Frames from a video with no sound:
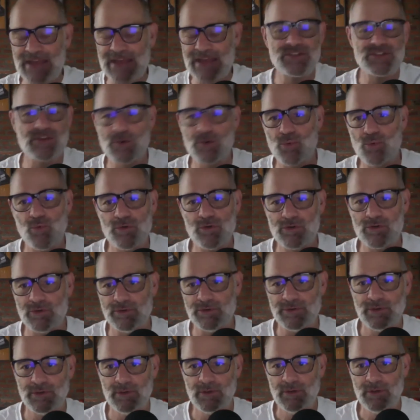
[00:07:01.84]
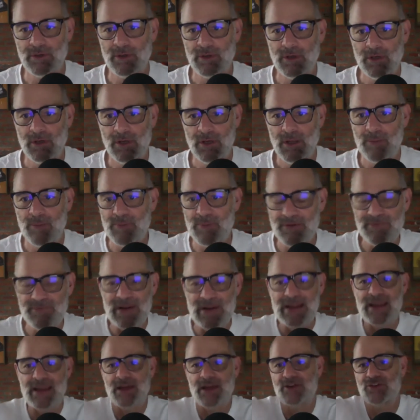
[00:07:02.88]
their world. But if I
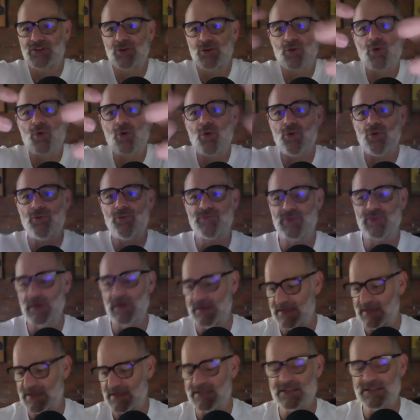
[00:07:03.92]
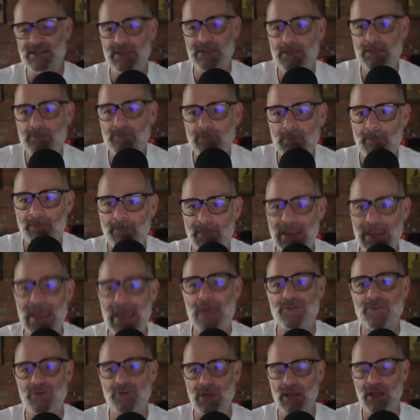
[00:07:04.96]
got your whole front desk team
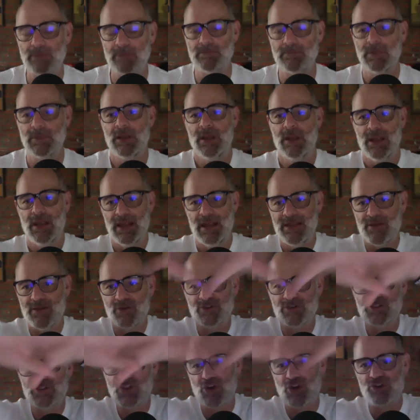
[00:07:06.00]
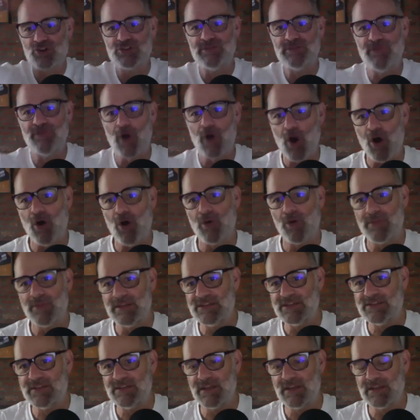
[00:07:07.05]
gathered up and they're in charge of all these
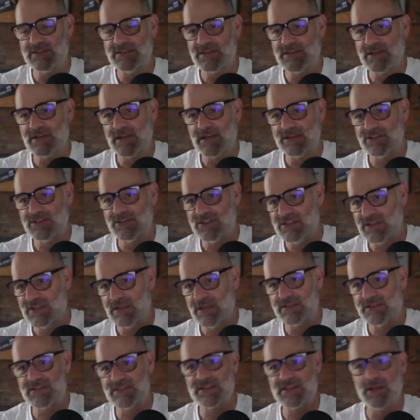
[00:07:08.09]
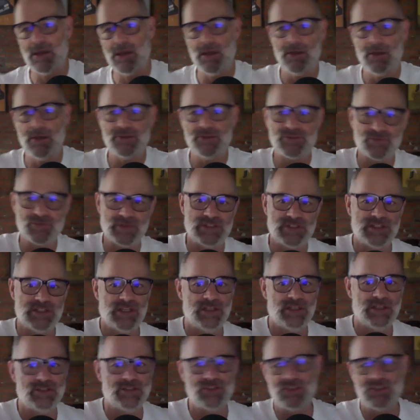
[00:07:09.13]
things that I just said, sales,
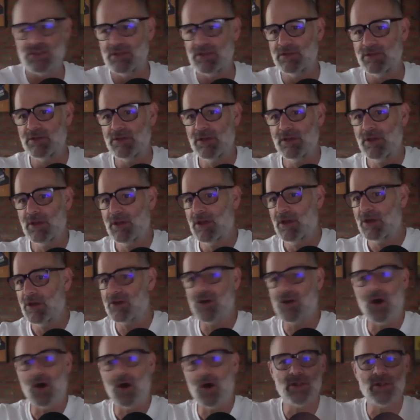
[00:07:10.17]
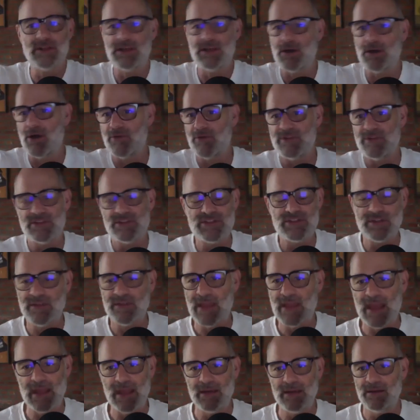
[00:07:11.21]
retention, calling, all this and
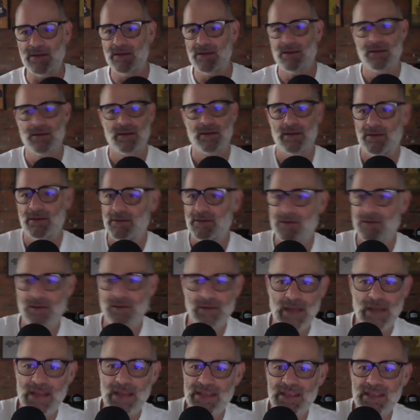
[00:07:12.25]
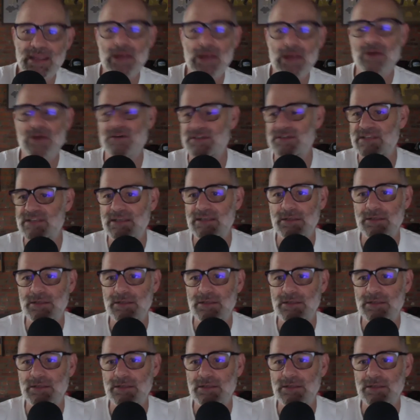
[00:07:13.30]
that, I guarantee